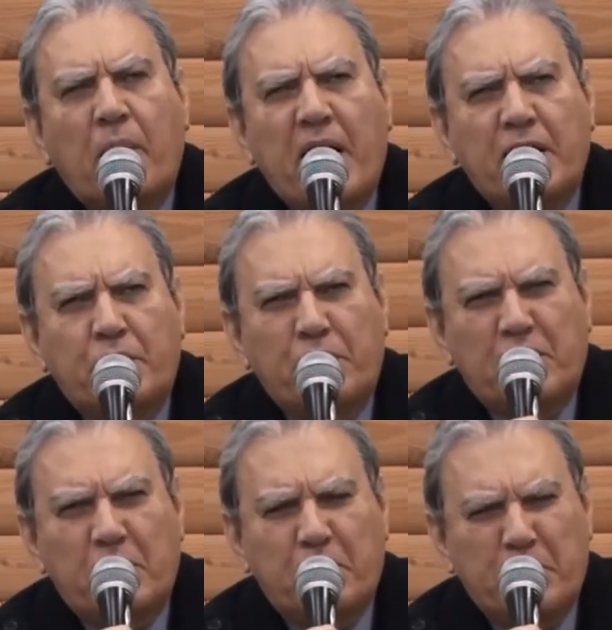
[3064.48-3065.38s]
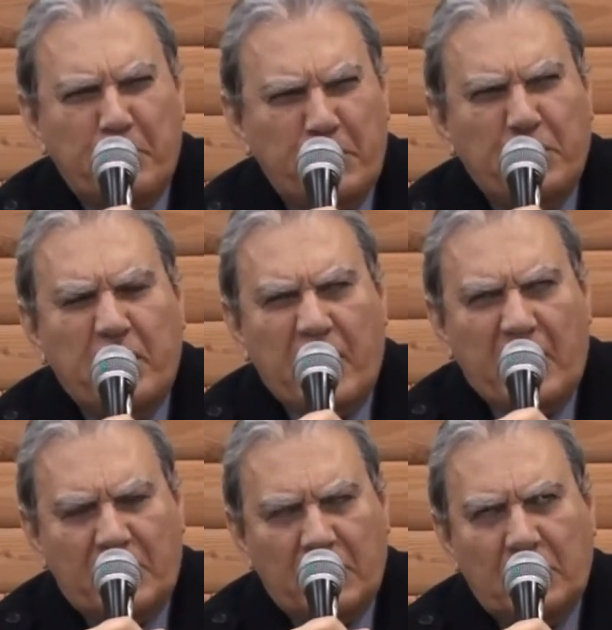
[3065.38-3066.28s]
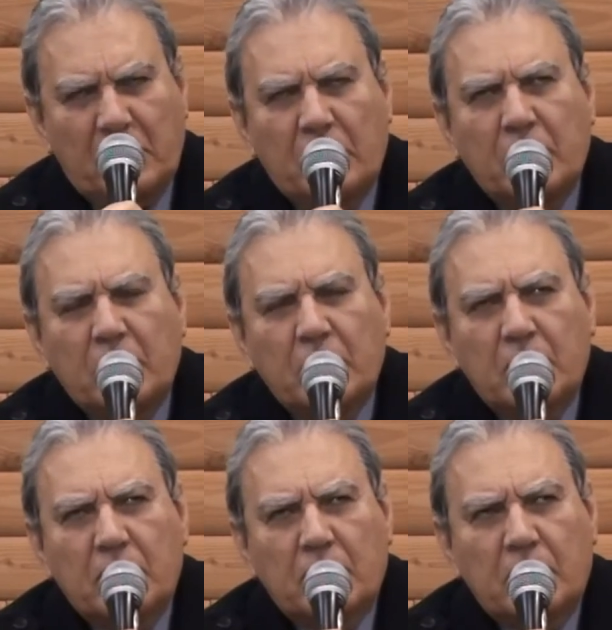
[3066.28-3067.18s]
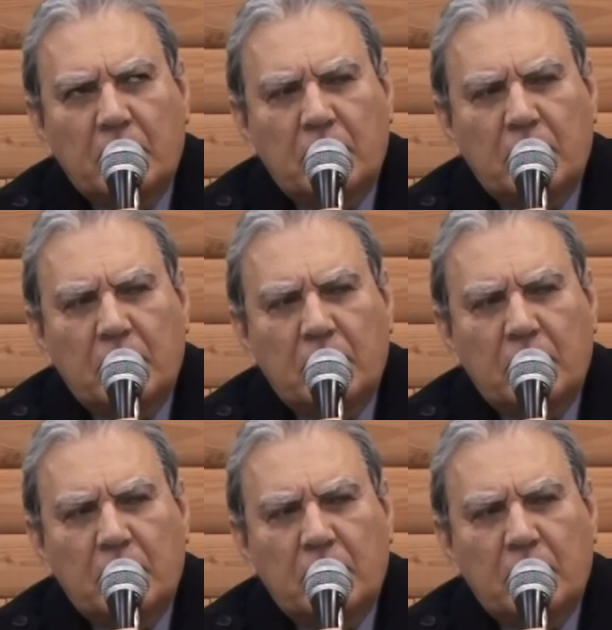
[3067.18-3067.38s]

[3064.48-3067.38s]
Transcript: It's called gamma hydroxybutyric acid,